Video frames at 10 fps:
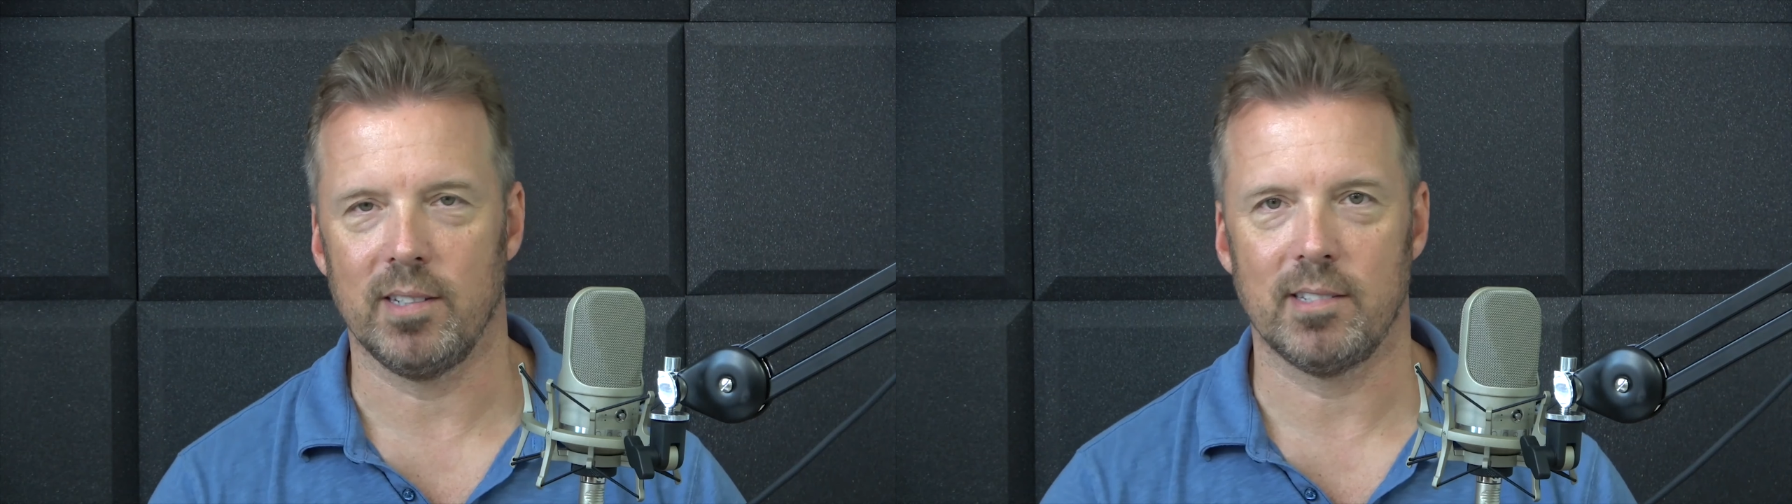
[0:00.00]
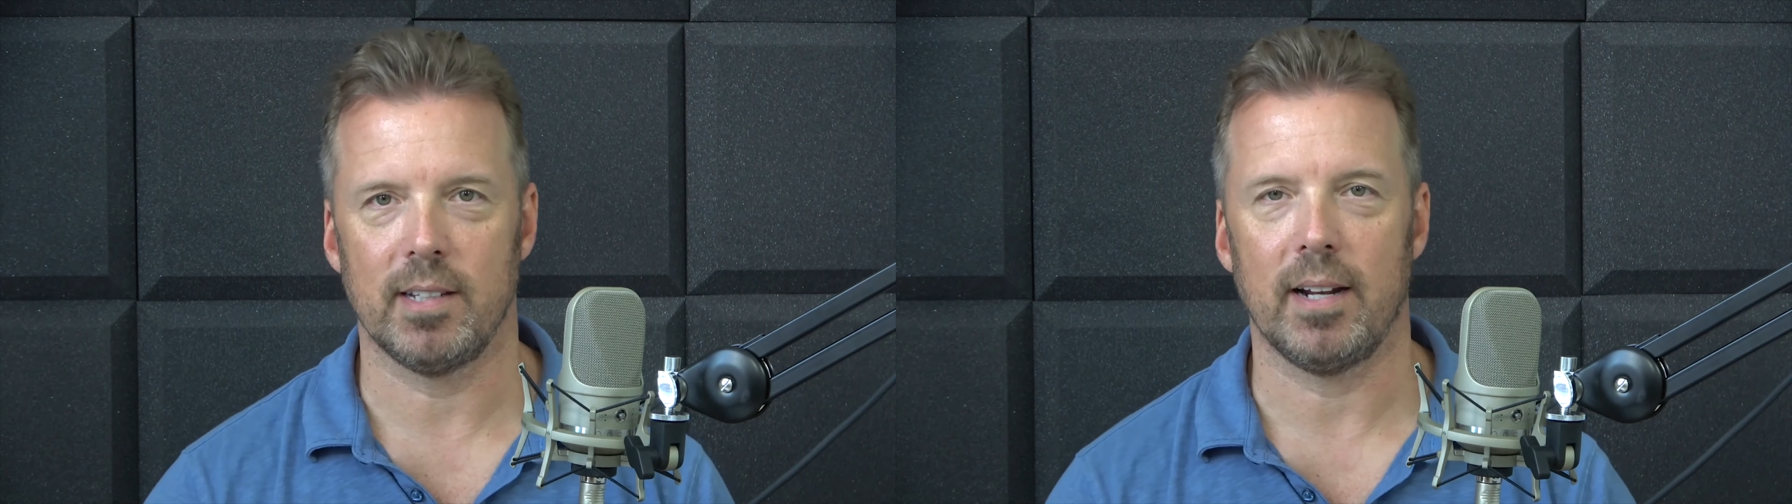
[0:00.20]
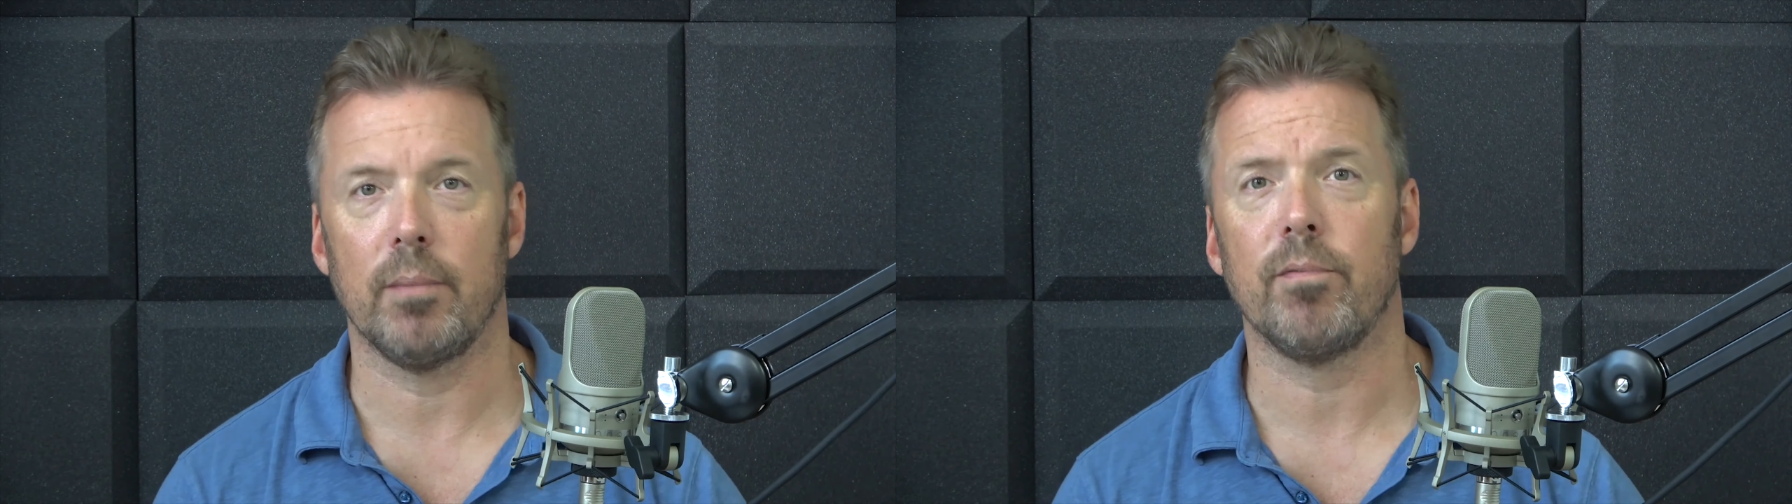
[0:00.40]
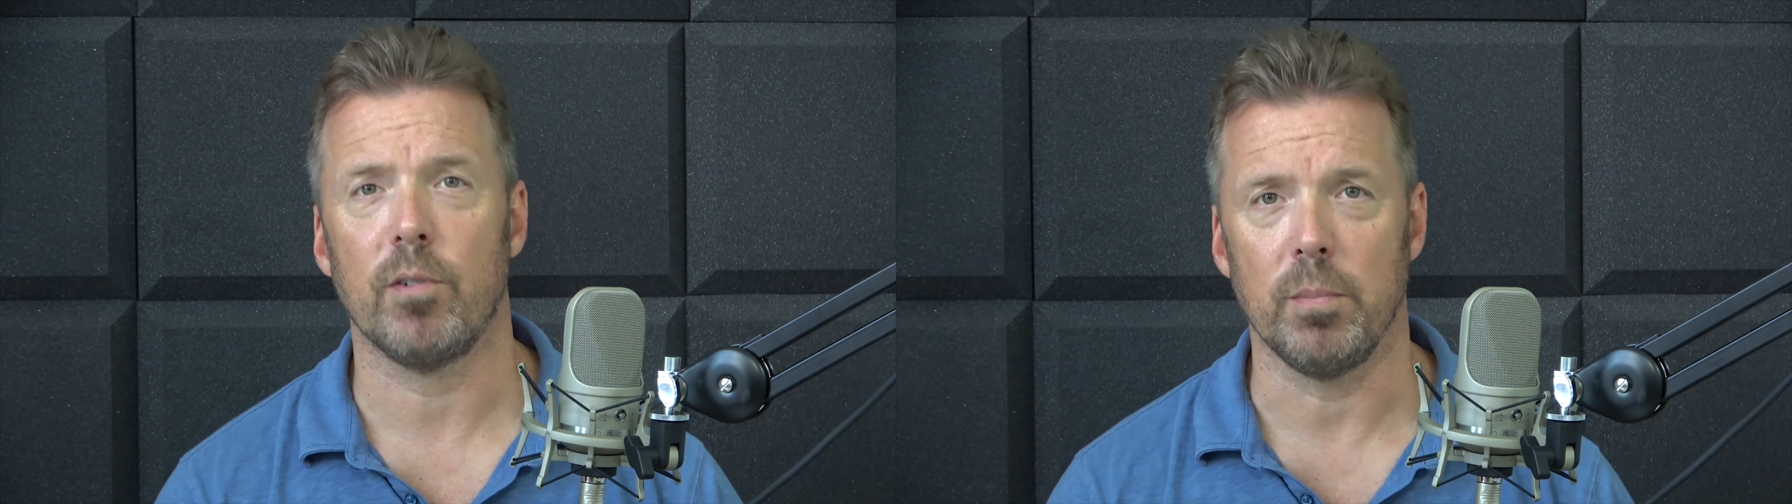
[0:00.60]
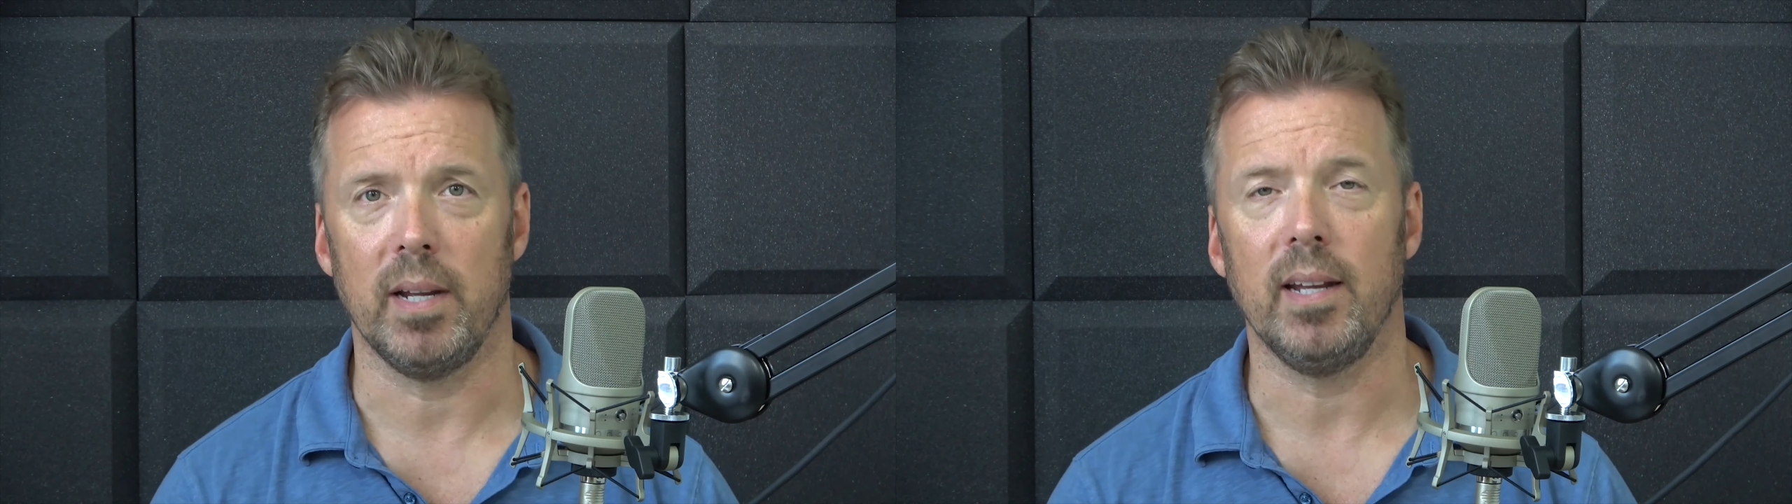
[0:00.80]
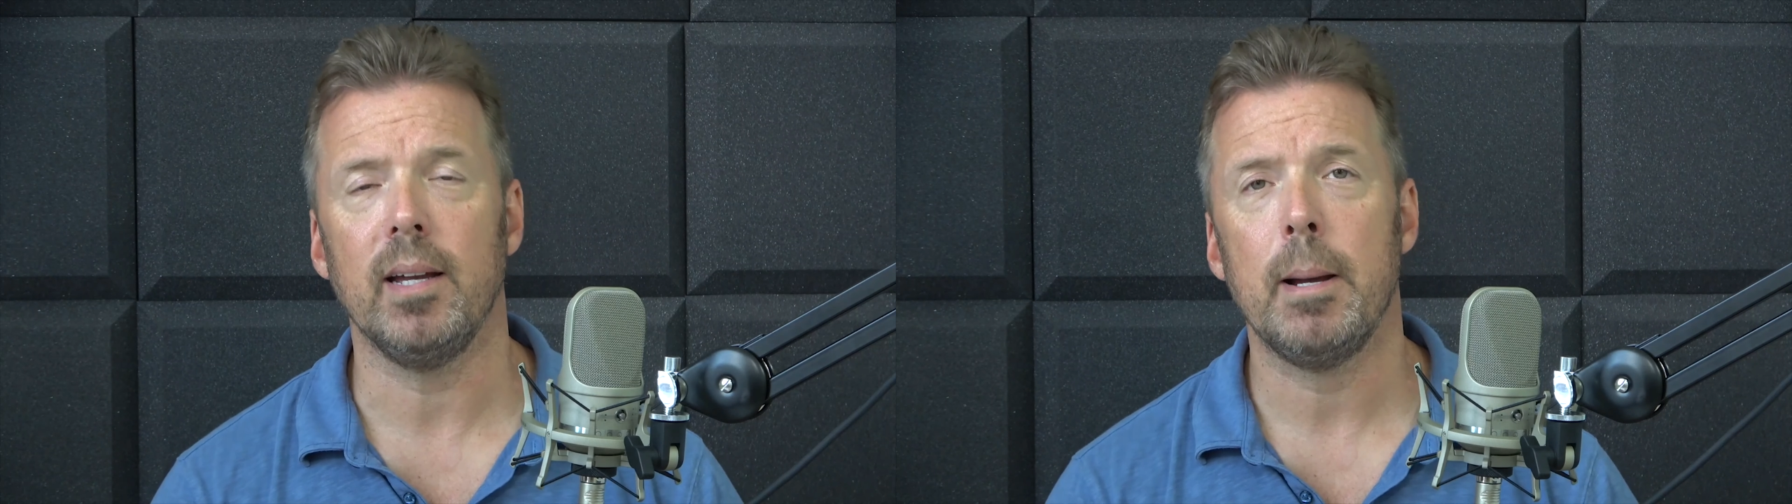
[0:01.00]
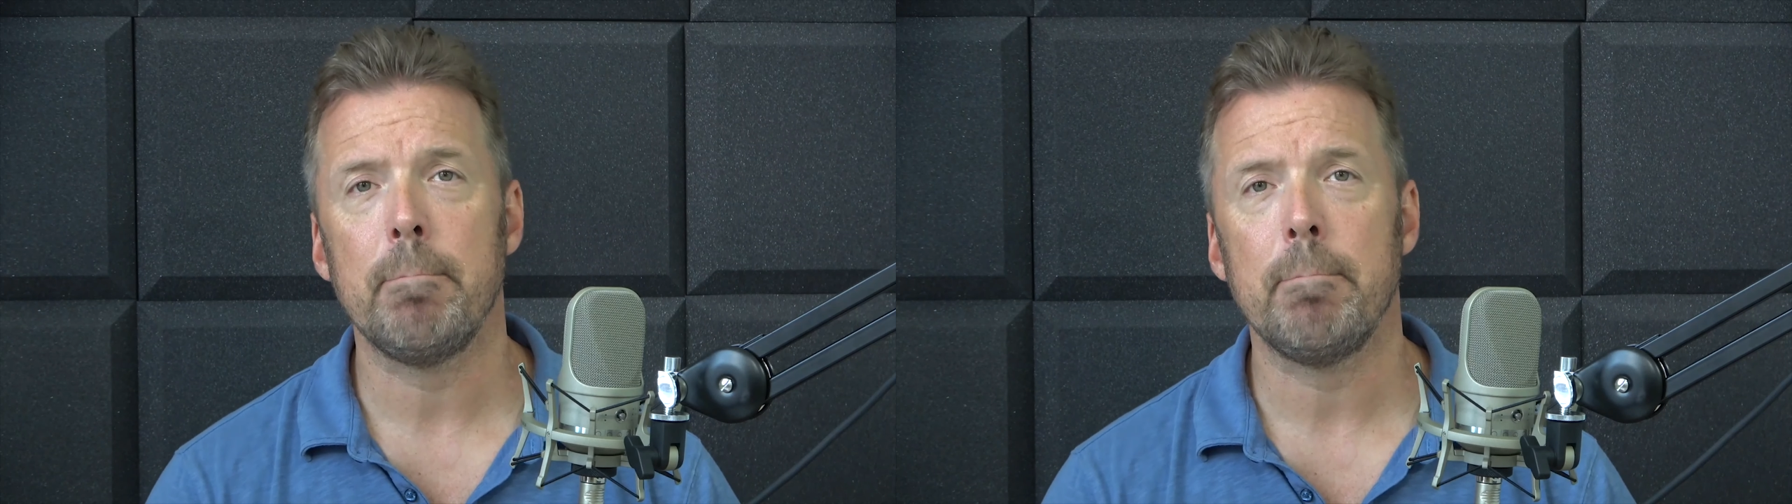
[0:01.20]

set up for me.